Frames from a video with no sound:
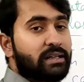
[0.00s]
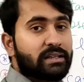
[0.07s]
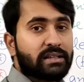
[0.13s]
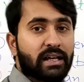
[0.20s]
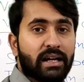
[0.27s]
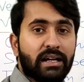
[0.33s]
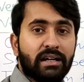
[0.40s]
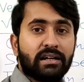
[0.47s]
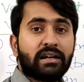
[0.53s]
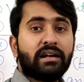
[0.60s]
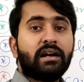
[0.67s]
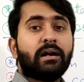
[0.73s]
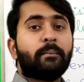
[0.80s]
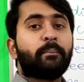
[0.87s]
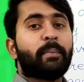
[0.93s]
the
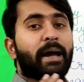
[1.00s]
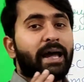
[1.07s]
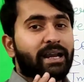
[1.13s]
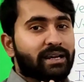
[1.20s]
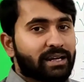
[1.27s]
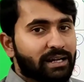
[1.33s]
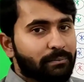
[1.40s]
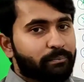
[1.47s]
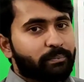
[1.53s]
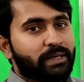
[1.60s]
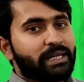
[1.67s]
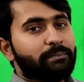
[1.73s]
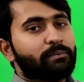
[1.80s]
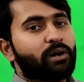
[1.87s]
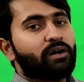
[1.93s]
parallel
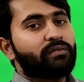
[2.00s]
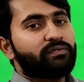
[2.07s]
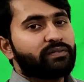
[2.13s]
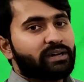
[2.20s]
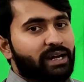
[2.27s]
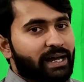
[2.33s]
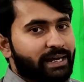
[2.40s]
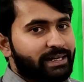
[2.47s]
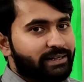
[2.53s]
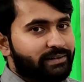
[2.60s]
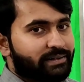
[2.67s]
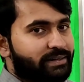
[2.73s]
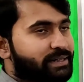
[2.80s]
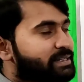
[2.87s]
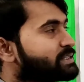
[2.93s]
beam of light
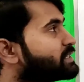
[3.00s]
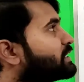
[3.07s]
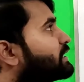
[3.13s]
rays,